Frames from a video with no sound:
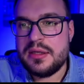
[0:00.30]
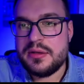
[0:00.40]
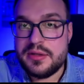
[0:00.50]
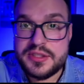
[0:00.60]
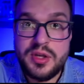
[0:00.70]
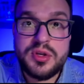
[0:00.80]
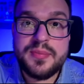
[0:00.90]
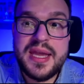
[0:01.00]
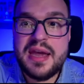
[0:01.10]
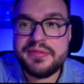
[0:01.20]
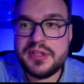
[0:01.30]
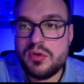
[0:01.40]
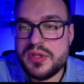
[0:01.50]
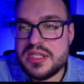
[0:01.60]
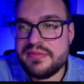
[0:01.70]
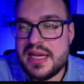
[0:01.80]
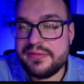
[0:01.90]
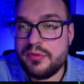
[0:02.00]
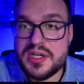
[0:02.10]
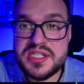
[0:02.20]
So you may have noticed that
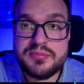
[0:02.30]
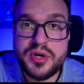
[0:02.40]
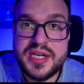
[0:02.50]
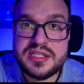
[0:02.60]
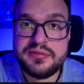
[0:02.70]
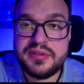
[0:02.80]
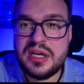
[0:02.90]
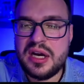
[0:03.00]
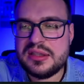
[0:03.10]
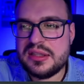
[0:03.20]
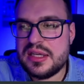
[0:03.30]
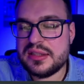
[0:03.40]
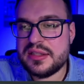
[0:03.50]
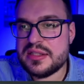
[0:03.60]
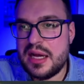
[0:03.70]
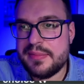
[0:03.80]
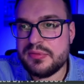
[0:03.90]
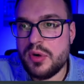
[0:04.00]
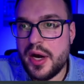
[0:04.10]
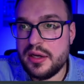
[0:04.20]
for some reason the Unlinked stopped
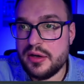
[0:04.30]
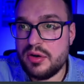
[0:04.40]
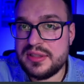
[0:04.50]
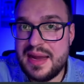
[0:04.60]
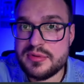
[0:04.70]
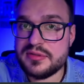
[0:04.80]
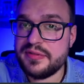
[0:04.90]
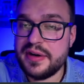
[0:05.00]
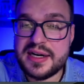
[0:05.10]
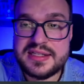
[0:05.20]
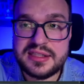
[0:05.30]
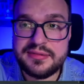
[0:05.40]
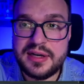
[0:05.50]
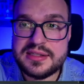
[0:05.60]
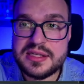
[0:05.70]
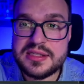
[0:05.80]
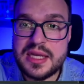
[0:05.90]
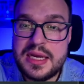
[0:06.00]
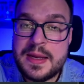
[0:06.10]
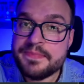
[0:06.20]
working on Amazon Fire Stick devices.
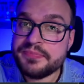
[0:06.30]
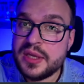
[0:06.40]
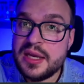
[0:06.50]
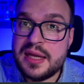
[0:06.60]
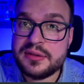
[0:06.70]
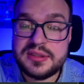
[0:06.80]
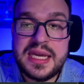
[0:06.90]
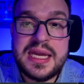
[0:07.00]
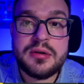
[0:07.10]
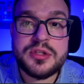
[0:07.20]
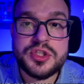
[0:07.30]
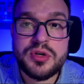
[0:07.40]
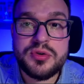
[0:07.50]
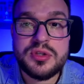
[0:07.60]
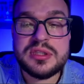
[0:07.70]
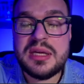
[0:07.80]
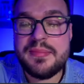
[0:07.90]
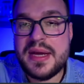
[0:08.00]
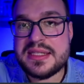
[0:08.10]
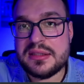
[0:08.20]
And today I'll show you the
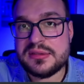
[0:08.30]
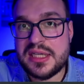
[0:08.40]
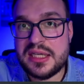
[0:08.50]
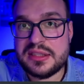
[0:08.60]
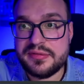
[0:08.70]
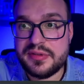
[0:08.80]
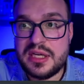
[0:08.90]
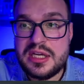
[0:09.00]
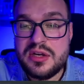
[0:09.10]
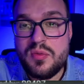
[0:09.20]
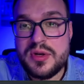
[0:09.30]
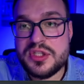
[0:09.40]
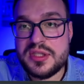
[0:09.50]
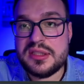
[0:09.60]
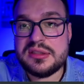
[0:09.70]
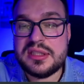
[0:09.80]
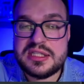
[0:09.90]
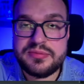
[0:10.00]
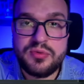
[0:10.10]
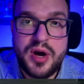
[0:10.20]
best alternative, which still
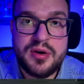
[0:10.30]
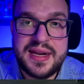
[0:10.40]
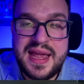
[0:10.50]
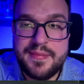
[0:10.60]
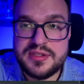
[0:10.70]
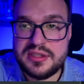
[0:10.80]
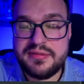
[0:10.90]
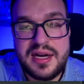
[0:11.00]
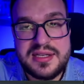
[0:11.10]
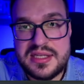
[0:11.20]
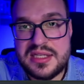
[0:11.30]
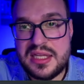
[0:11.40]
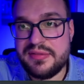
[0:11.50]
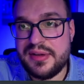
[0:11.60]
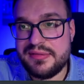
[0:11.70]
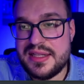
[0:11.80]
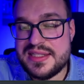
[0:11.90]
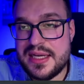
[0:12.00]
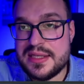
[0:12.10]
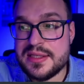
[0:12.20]
does work on Amazon devices in 2026.